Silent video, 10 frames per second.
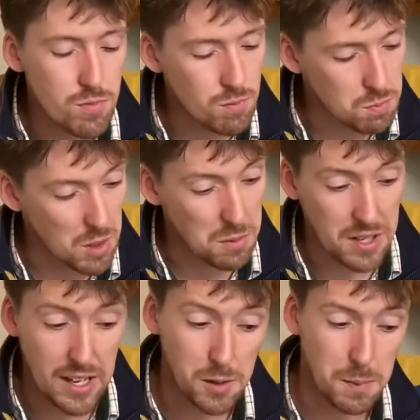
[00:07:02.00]
don't
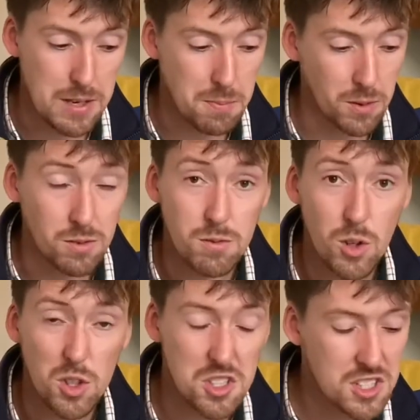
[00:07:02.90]
kill people, or
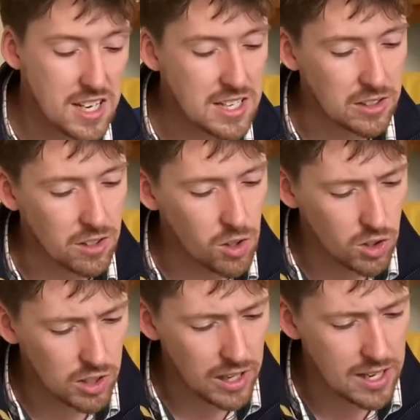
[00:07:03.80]
steal, or
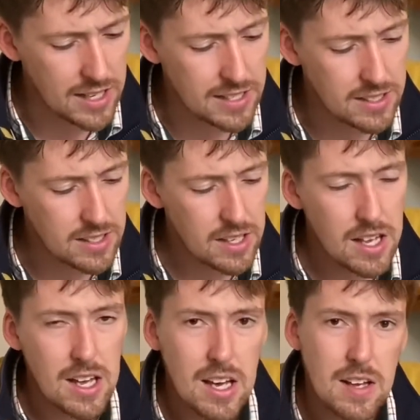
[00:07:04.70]
lie.
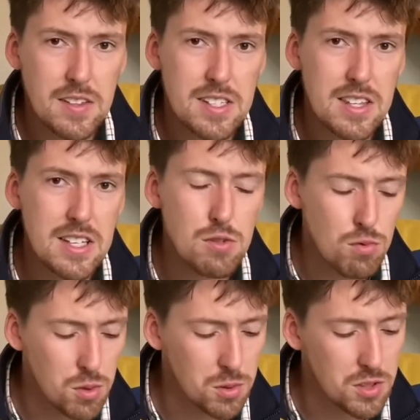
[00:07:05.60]
And you see, these
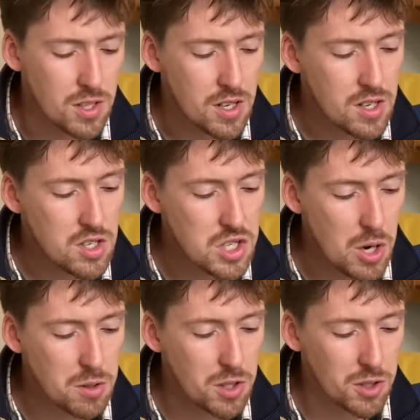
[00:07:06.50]
rules showed
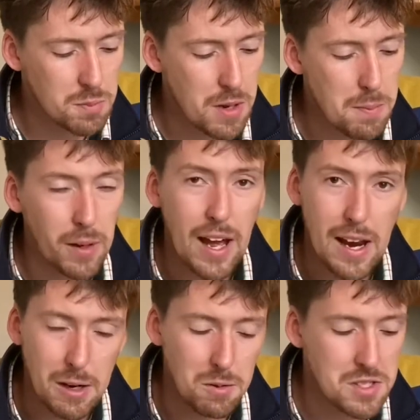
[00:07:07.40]
God's people
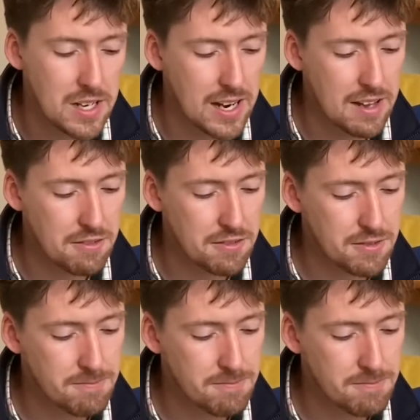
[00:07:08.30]
how to live,